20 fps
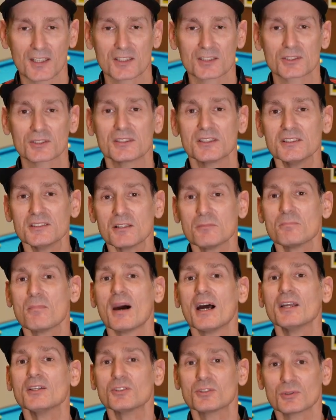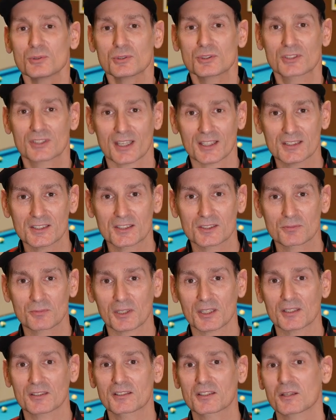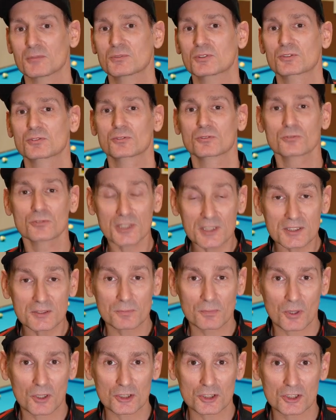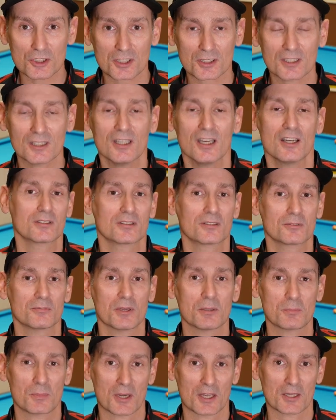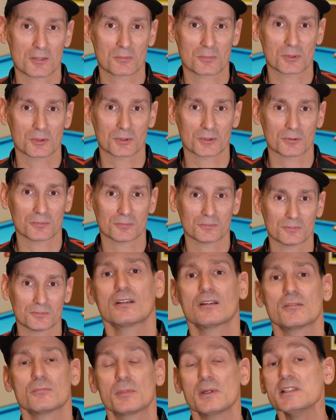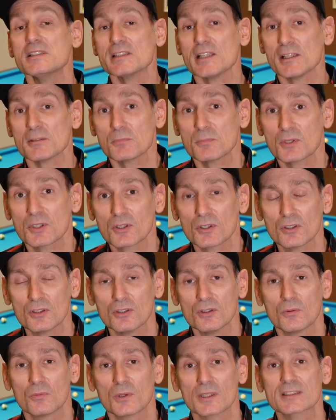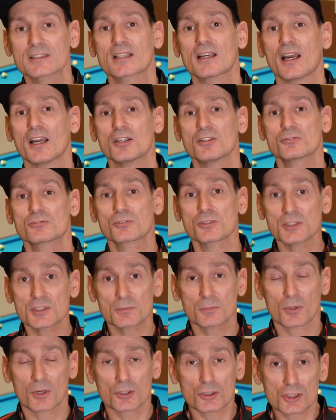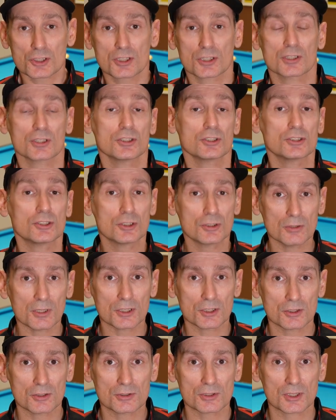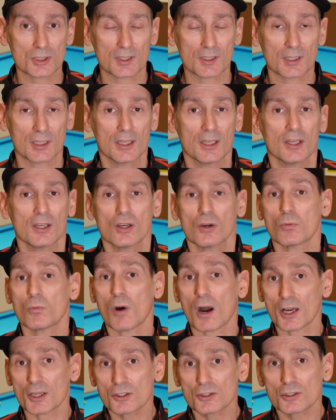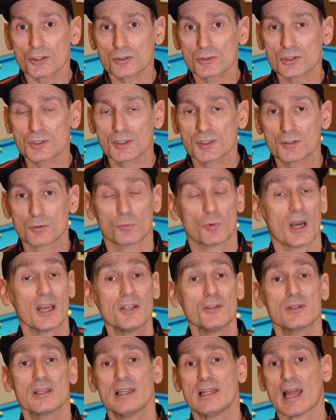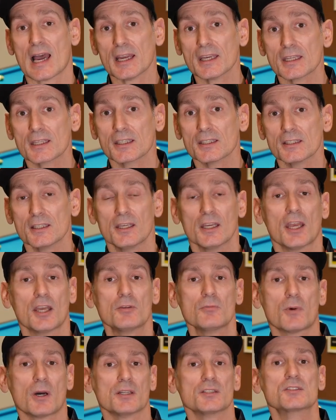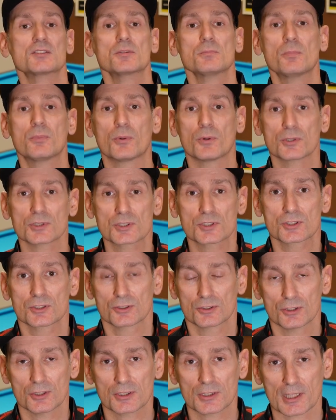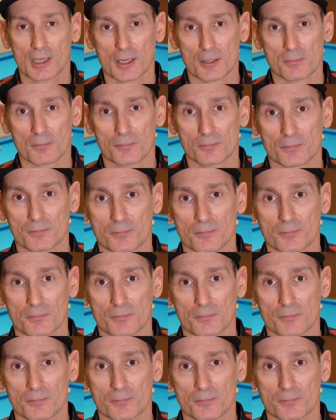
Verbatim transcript: So these are my 2 cents when it comes to wrist posture when playing pool. Please let me know what kind of wrist posture you are using, why you use it, why you like it, and why it supports your game.